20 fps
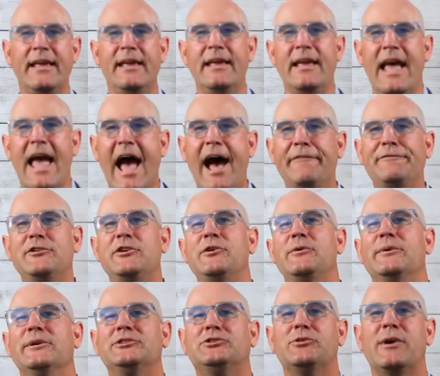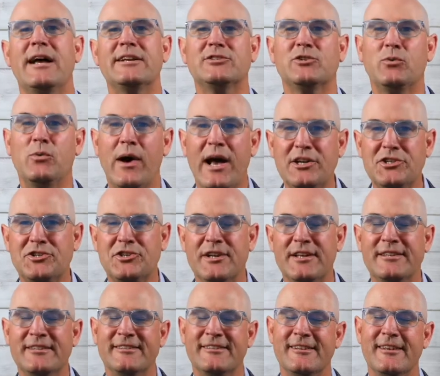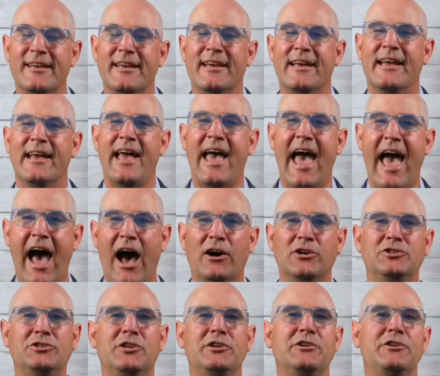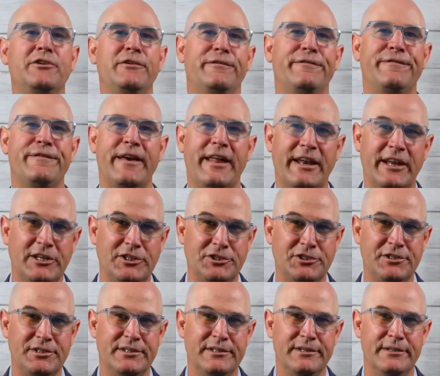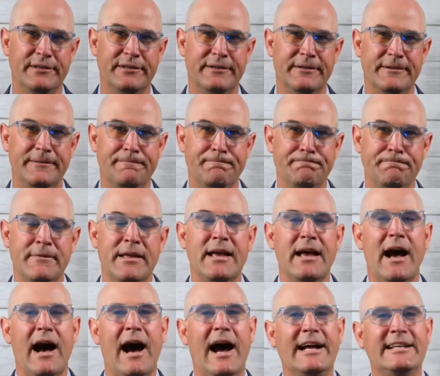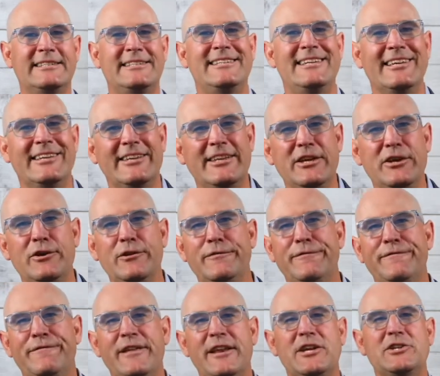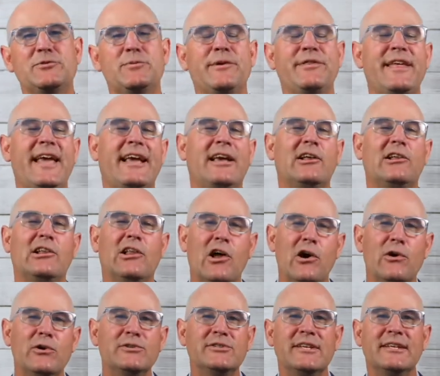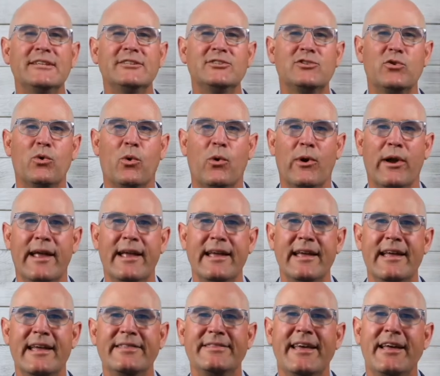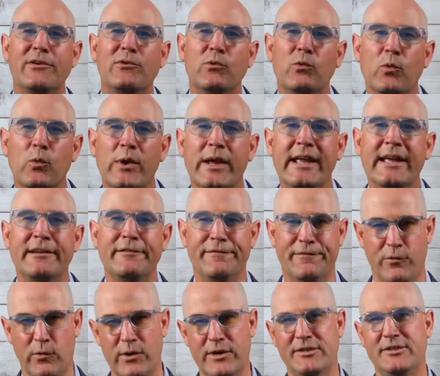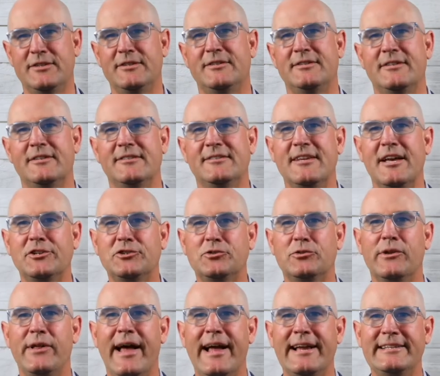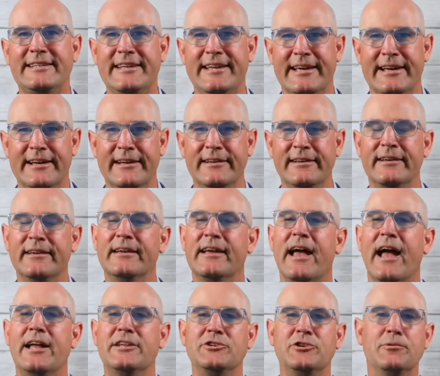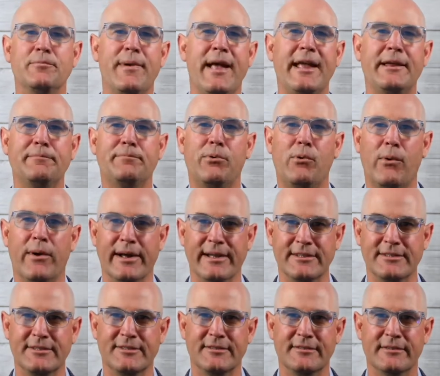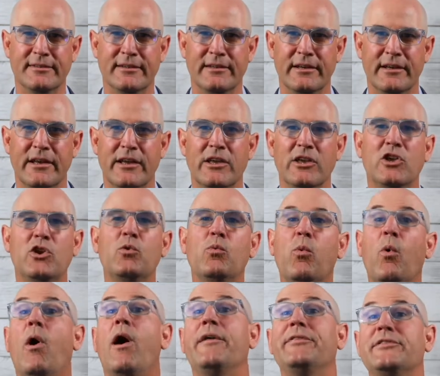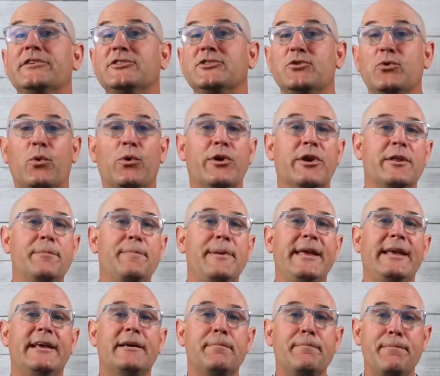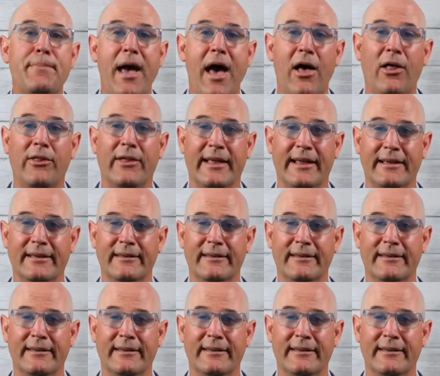After you address questions, how should you finish? Ideally, you finish with a closing story that reinforces the central idea and your main points. You want the story to be compelling.